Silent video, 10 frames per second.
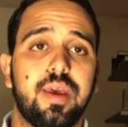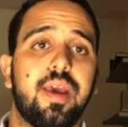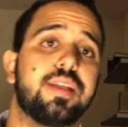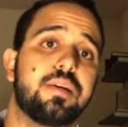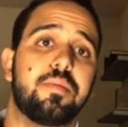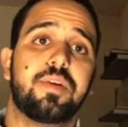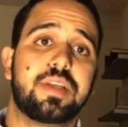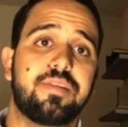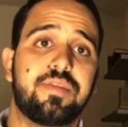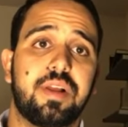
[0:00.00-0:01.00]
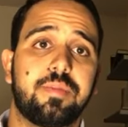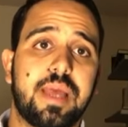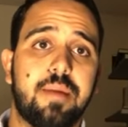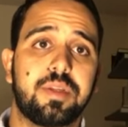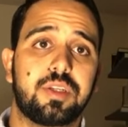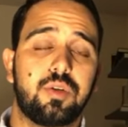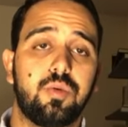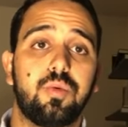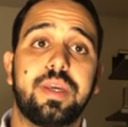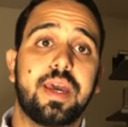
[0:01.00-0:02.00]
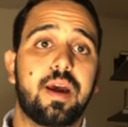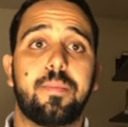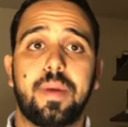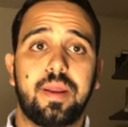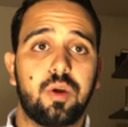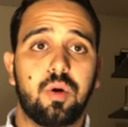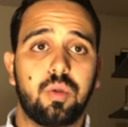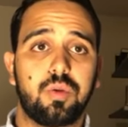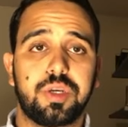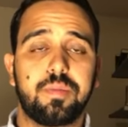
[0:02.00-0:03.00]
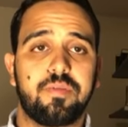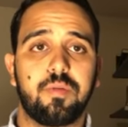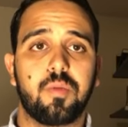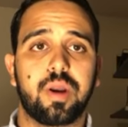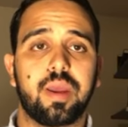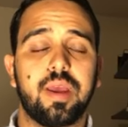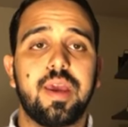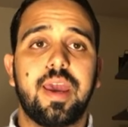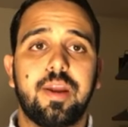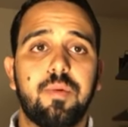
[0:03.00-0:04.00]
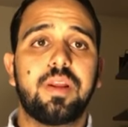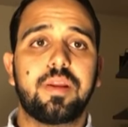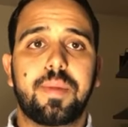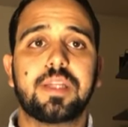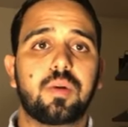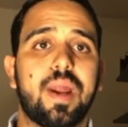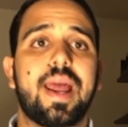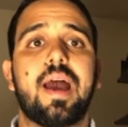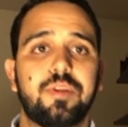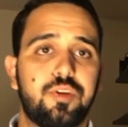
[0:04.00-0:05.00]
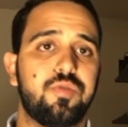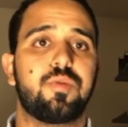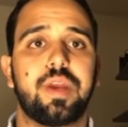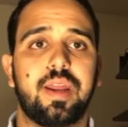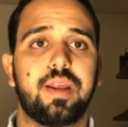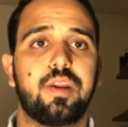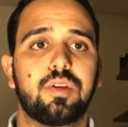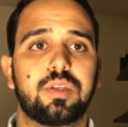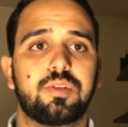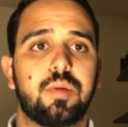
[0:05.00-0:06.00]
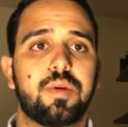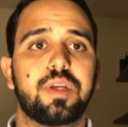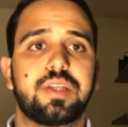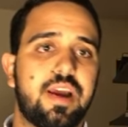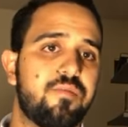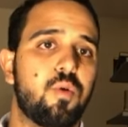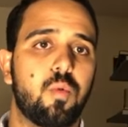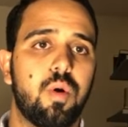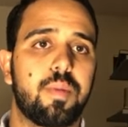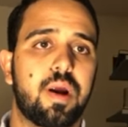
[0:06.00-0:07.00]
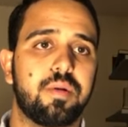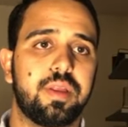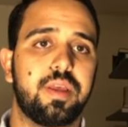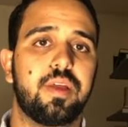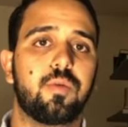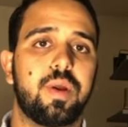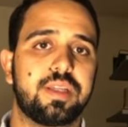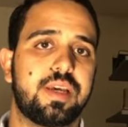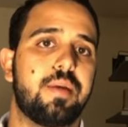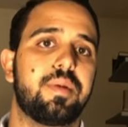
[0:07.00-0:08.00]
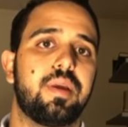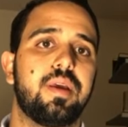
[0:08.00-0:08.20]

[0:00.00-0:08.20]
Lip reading: and some of us have developed habits to get up and go to the gym every morning. It really depends on what habit you've created. If someone doesn't have more willpower than the other when it's happening,